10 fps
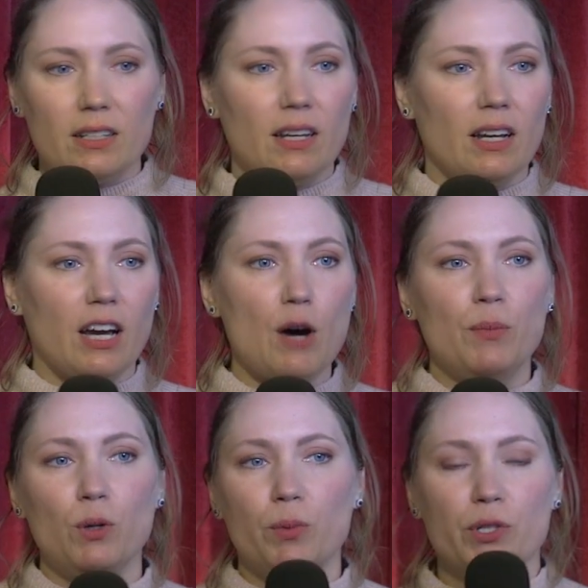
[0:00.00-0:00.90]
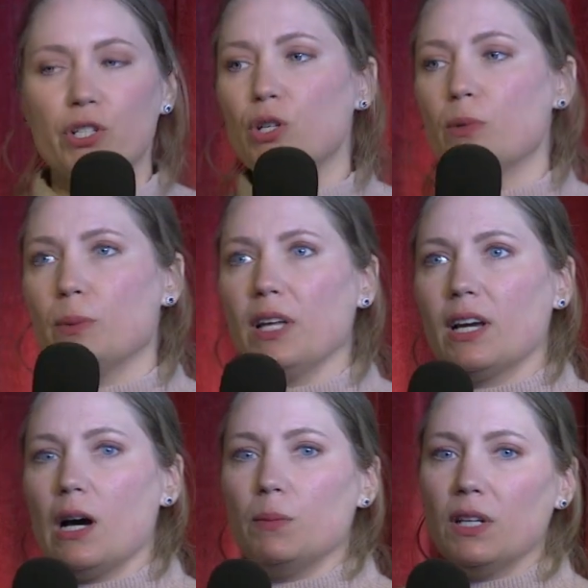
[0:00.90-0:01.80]
a couple, presumably a
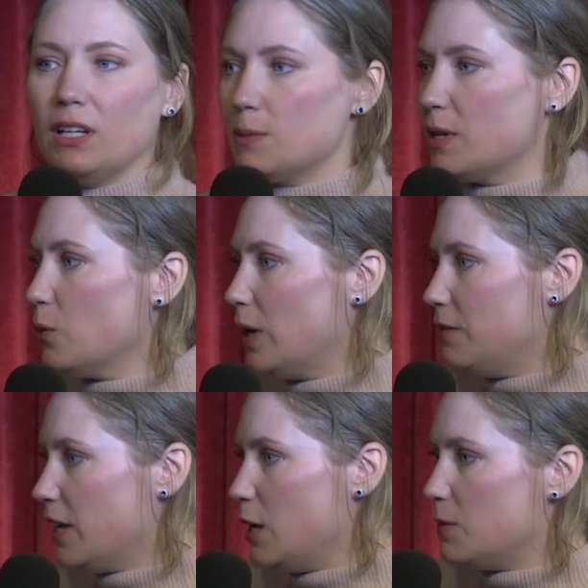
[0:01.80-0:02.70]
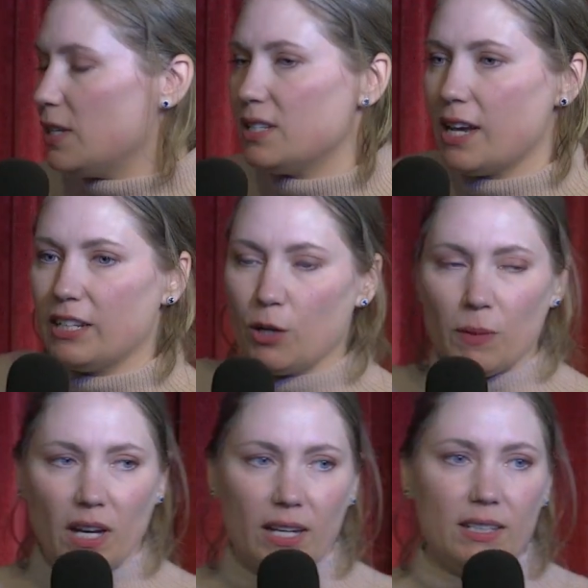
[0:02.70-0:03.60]
couple, a husband and wife came and they sat down
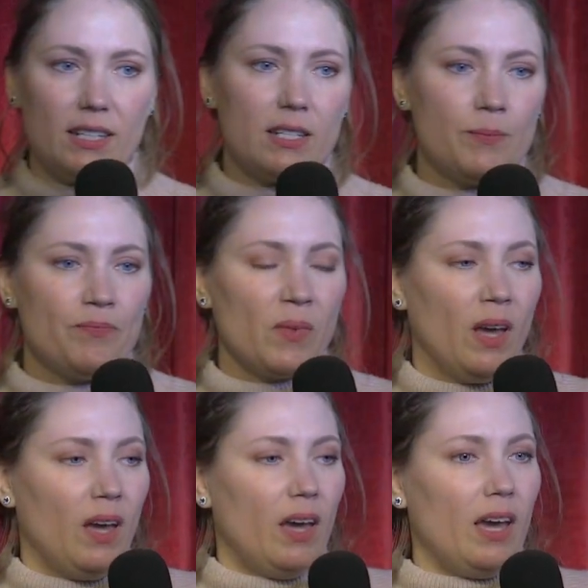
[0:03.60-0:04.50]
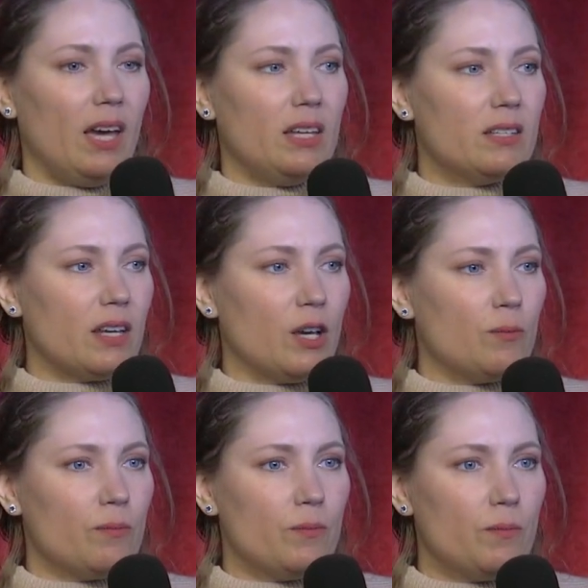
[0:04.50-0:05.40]
behind us.
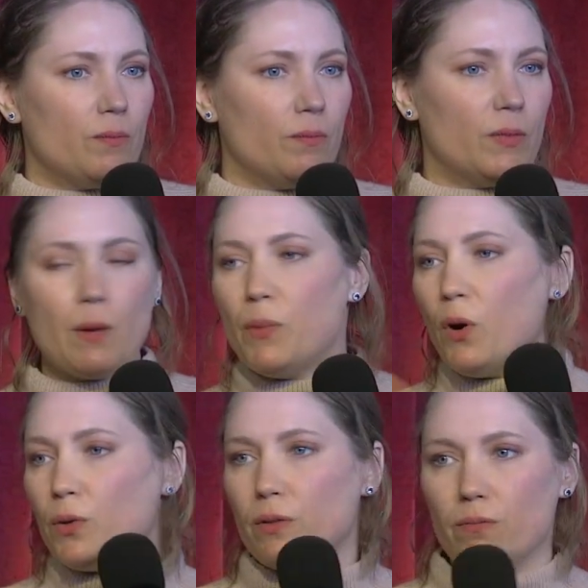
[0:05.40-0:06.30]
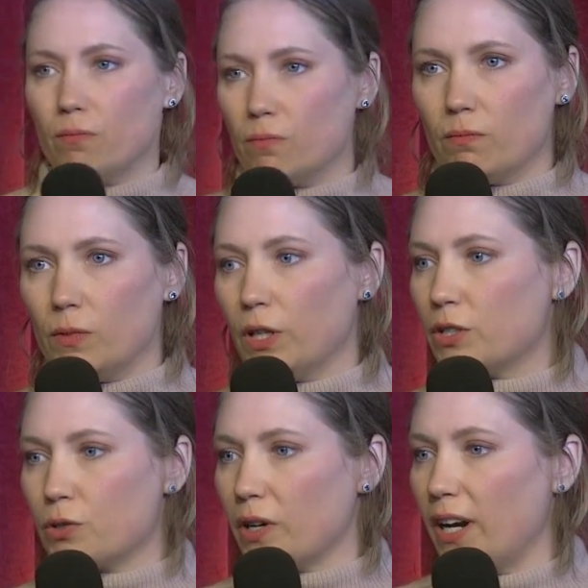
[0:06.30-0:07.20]
And they both
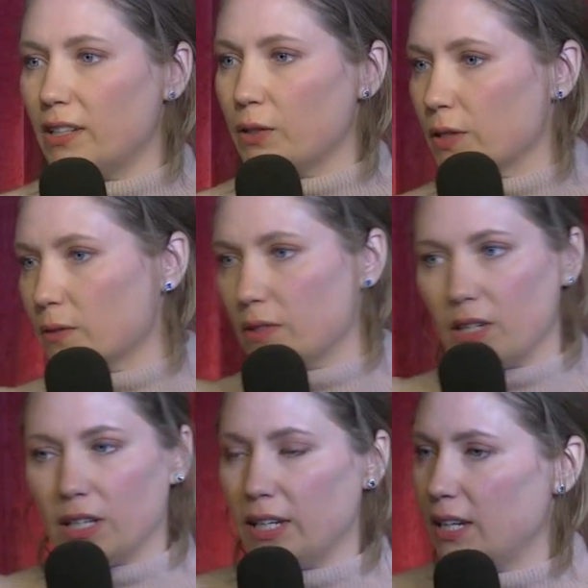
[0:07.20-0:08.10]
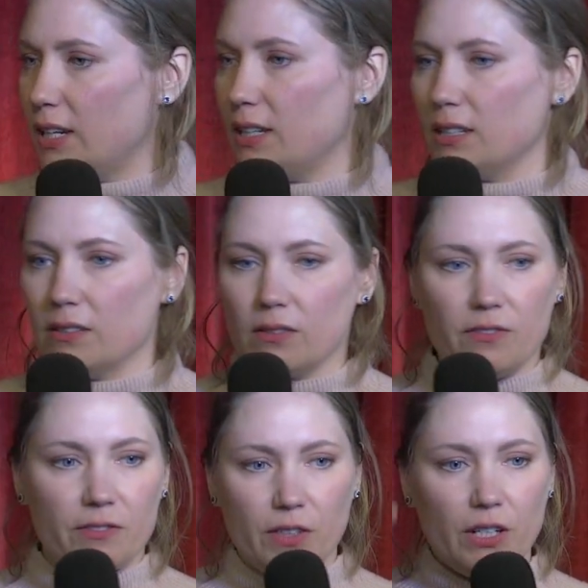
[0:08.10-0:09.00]
looked great. They were clean and,
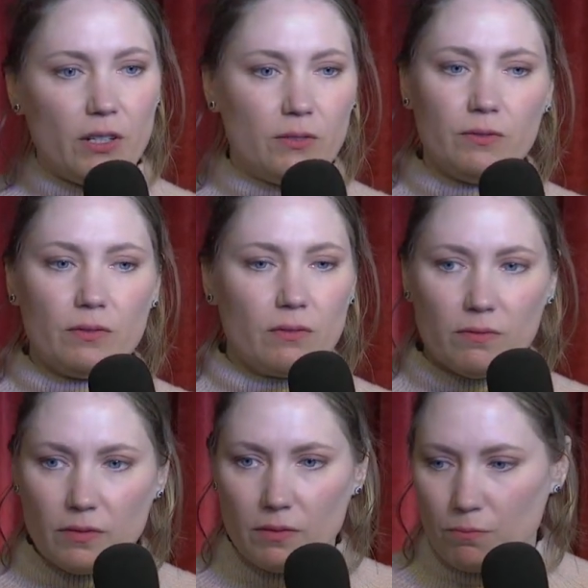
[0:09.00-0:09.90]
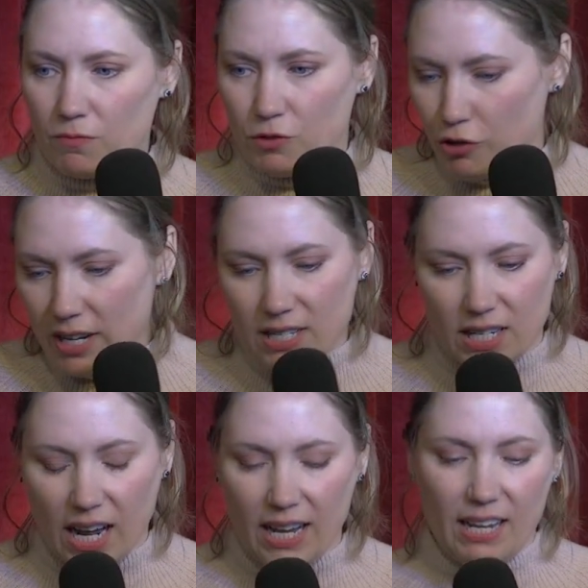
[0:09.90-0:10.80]
dressed
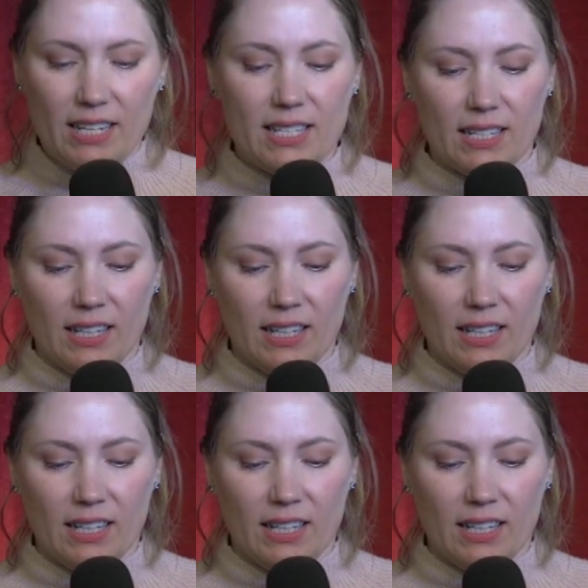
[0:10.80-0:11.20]
nice.